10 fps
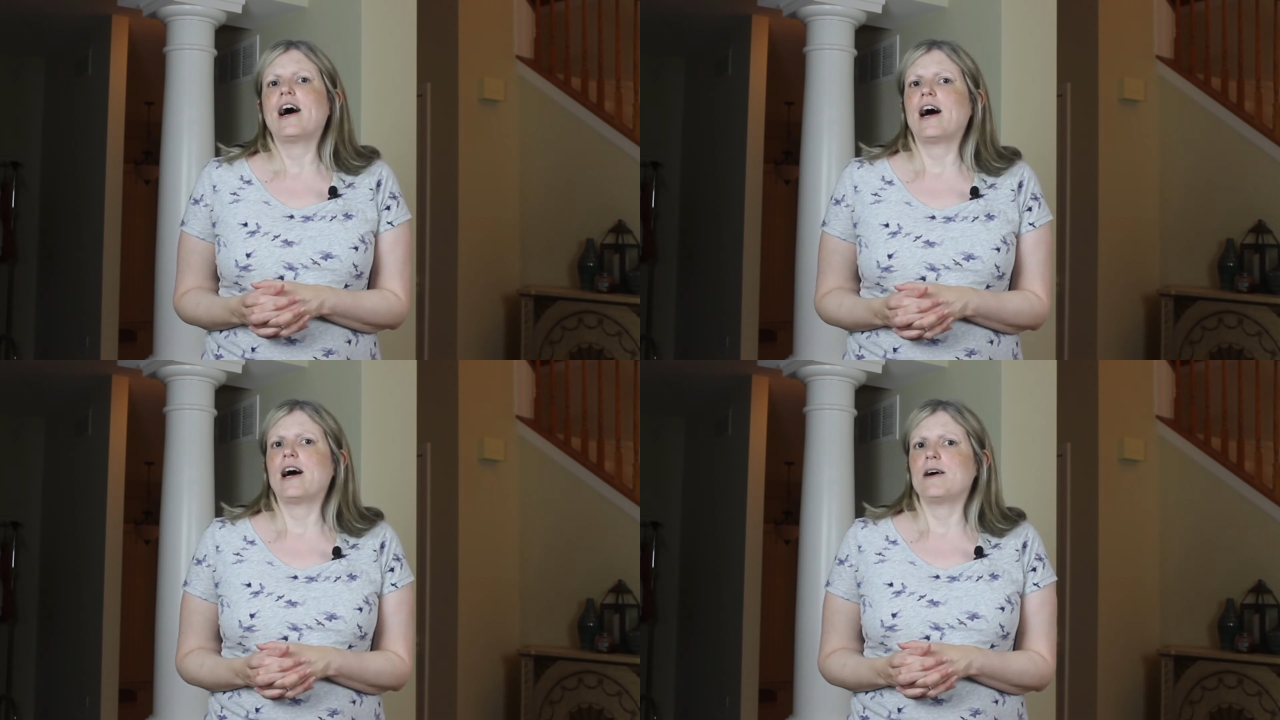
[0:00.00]

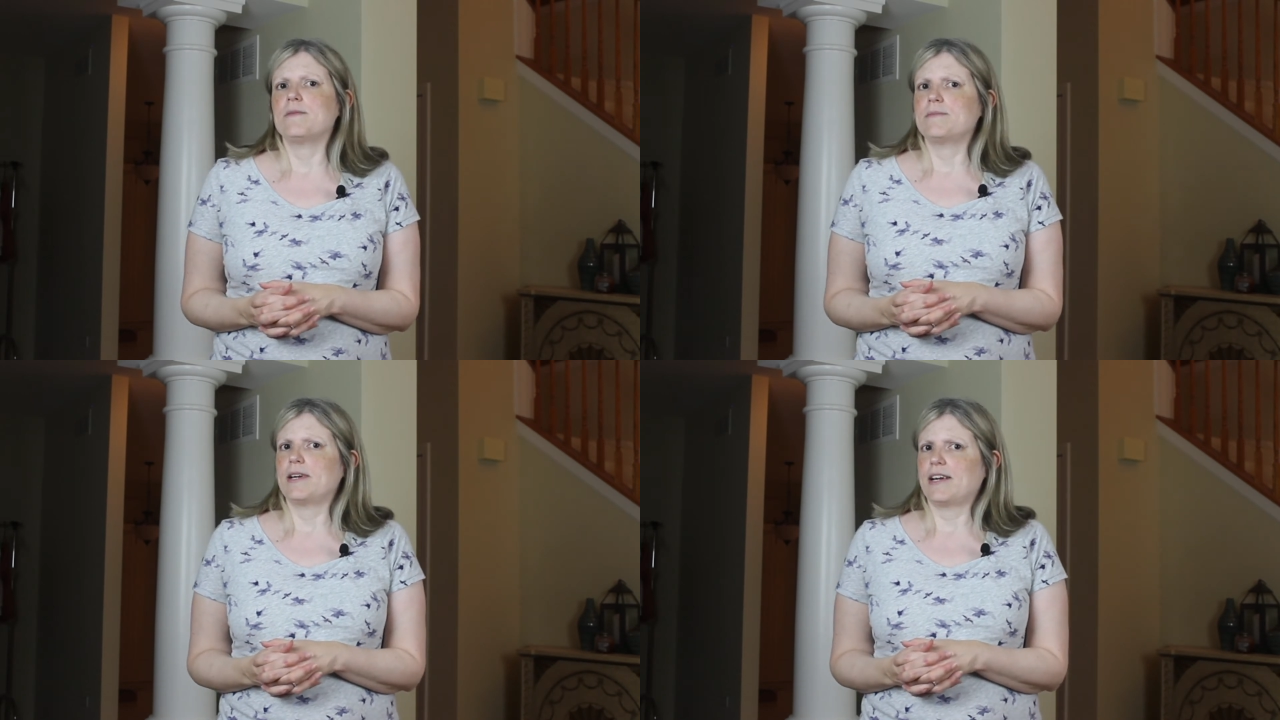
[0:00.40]

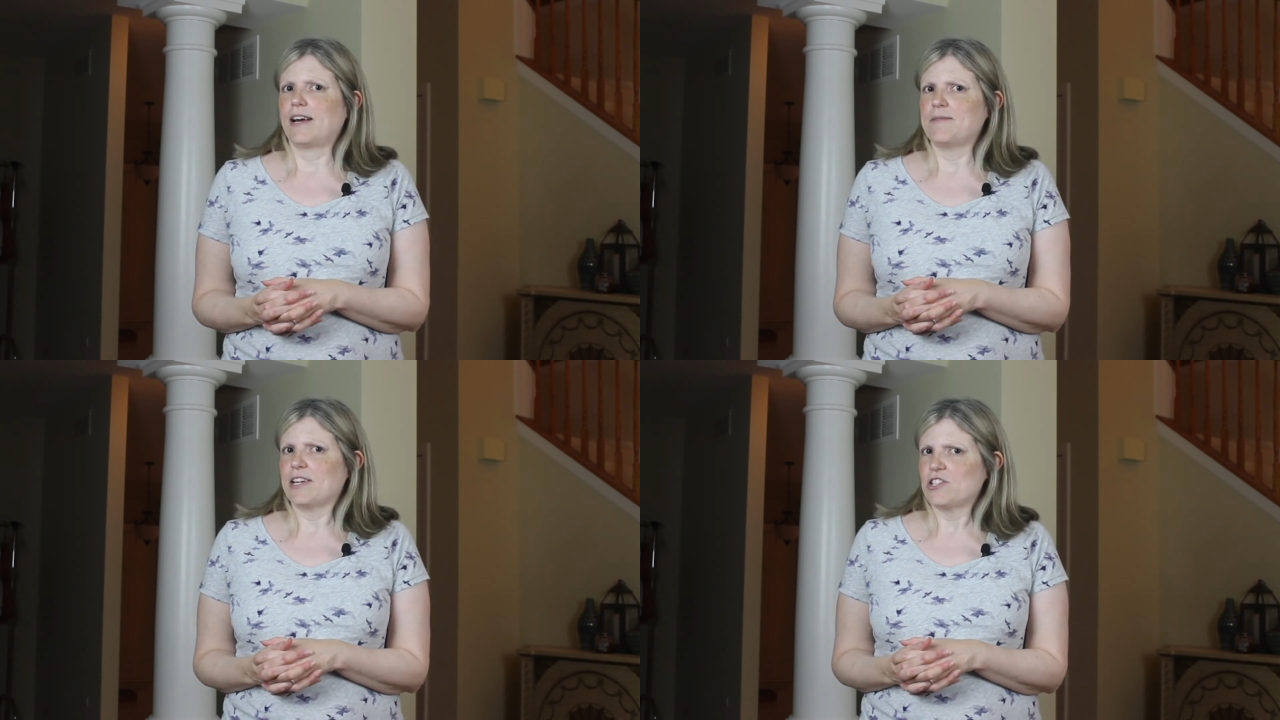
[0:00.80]

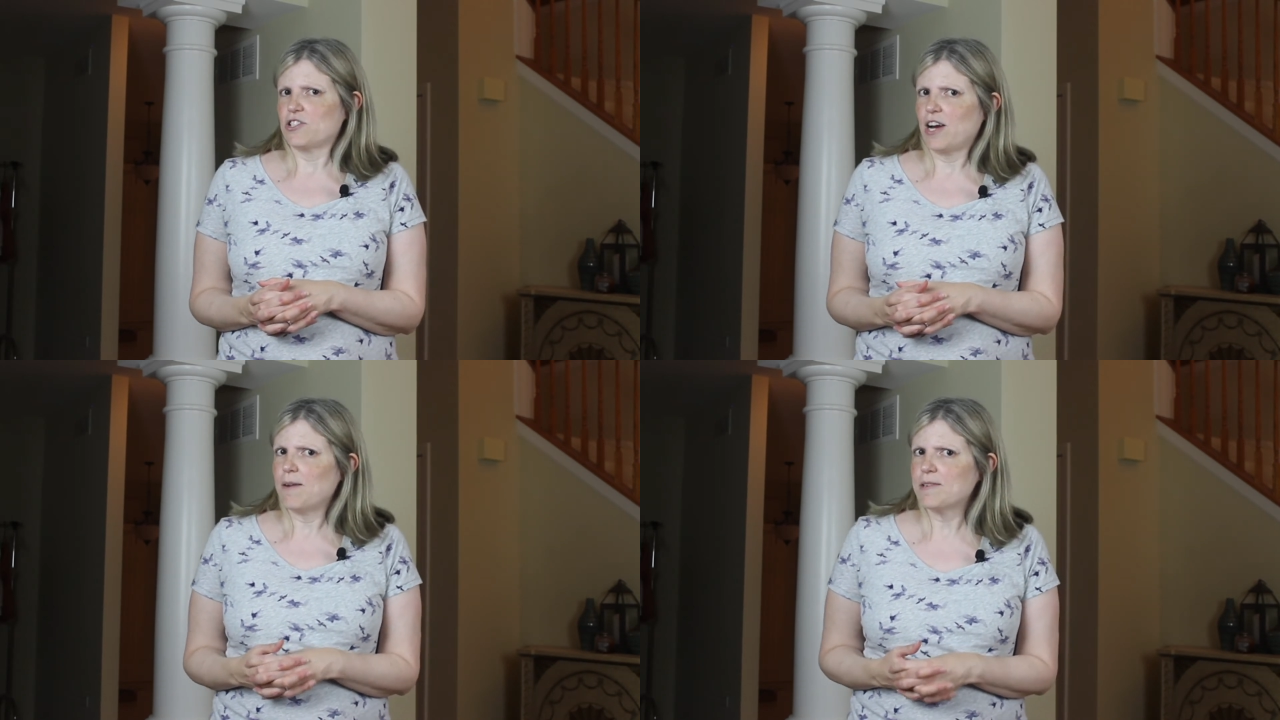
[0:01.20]
I'm not
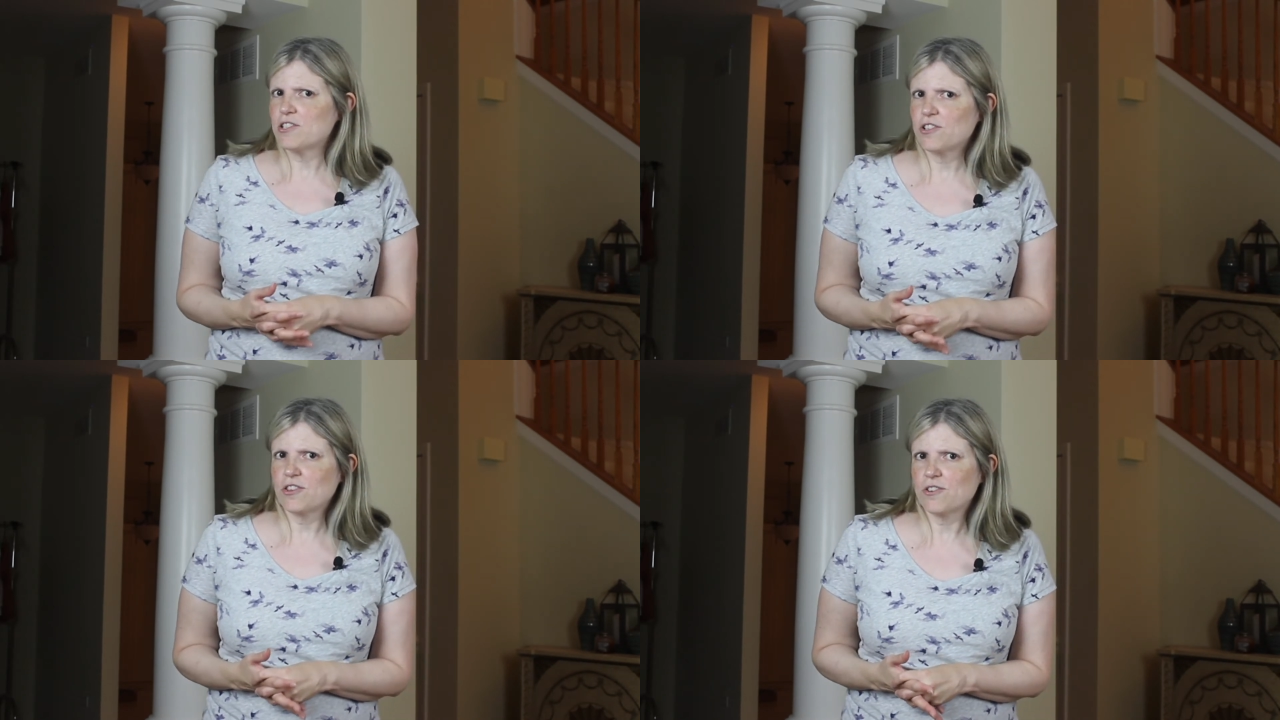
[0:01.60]
sure how
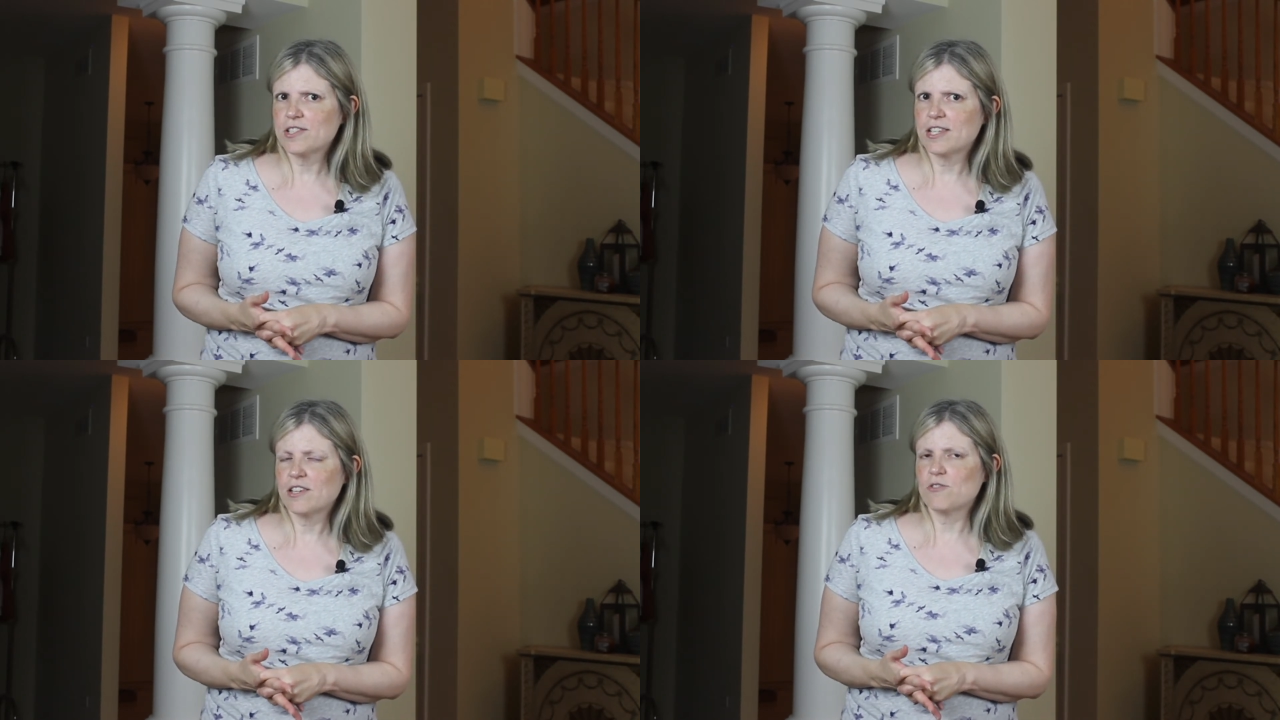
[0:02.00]
much truth there
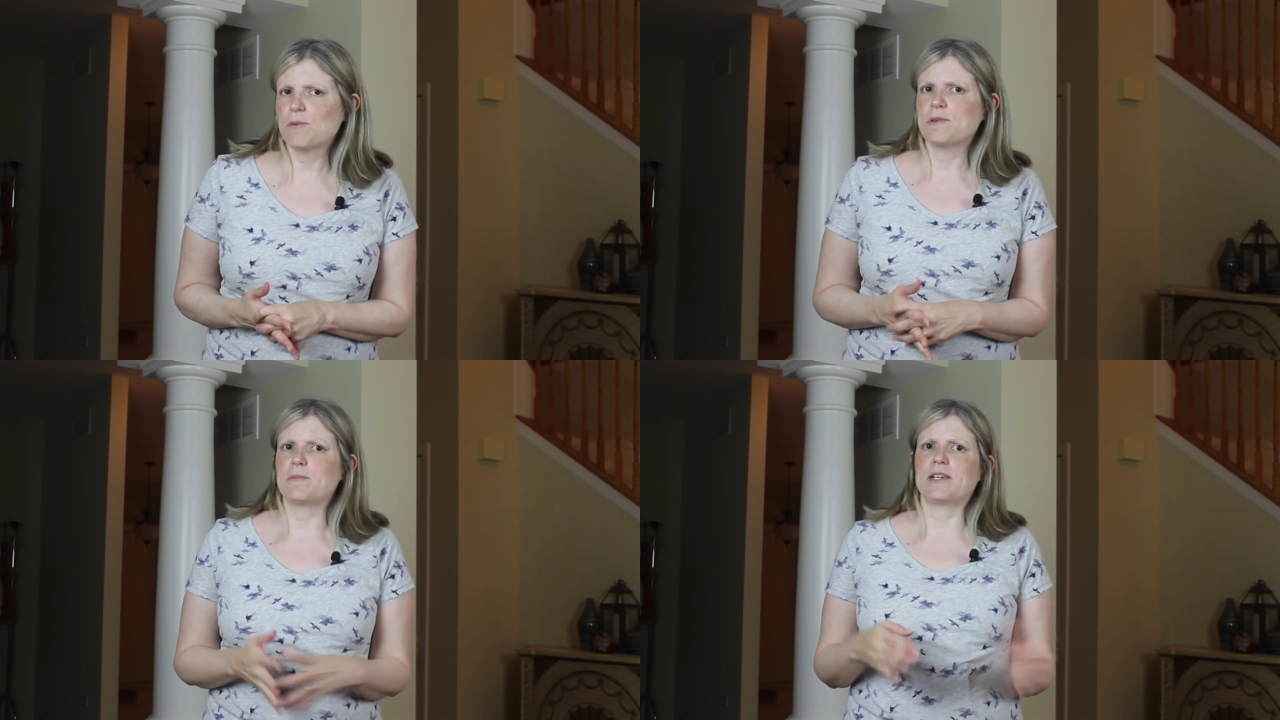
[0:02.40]
is to these rumors,